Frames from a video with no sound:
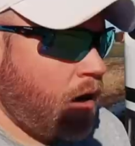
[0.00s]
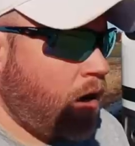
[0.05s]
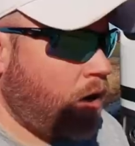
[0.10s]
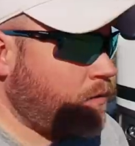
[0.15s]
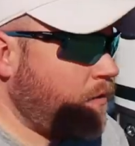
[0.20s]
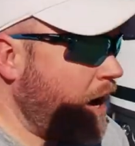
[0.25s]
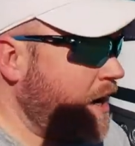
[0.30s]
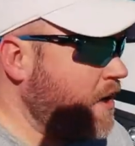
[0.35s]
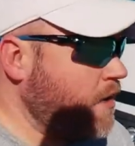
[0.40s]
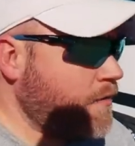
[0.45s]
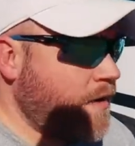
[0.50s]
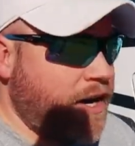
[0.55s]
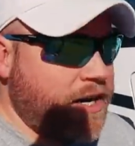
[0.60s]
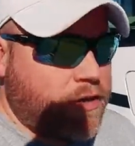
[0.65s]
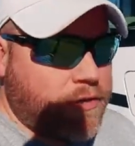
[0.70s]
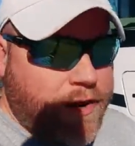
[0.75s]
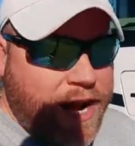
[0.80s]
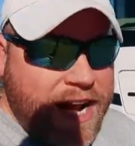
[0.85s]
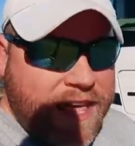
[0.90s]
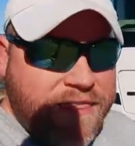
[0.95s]
All
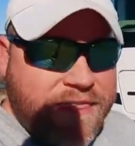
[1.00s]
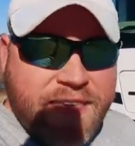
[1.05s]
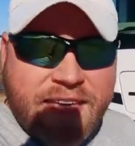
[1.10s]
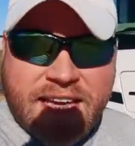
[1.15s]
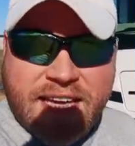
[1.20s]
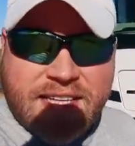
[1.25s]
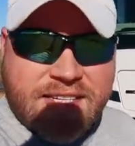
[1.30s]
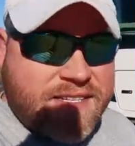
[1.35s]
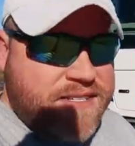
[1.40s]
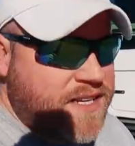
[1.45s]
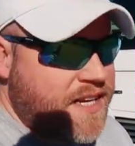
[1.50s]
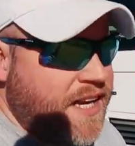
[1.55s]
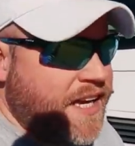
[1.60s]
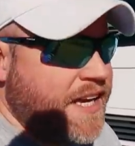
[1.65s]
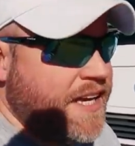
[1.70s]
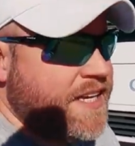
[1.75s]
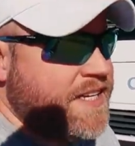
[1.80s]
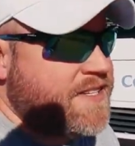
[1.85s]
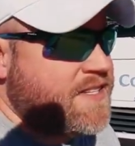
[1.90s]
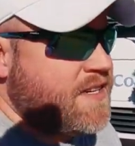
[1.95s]
right. This
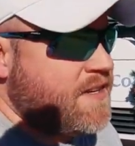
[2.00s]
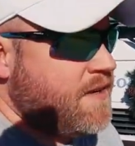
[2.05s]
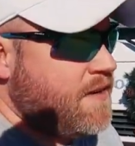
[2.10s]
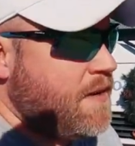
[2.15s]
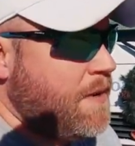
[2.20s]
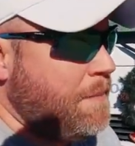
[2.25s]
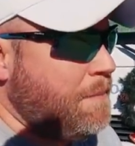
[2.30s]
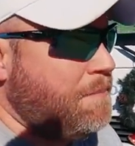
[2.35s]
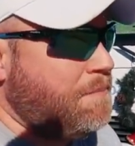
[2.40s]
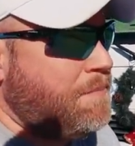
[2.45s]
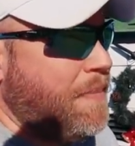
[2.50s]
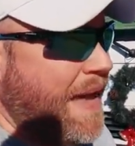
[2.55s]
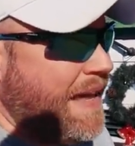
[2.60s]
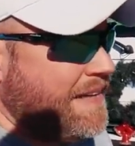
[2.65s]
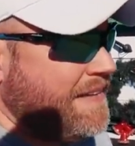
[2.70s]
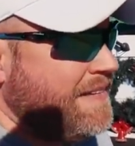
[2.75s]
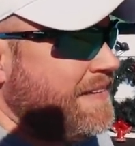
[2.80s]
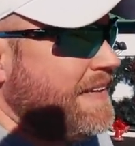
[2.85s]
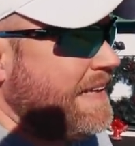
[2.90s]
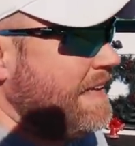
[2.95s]
is
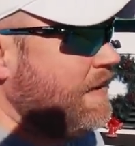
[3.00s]
Benton,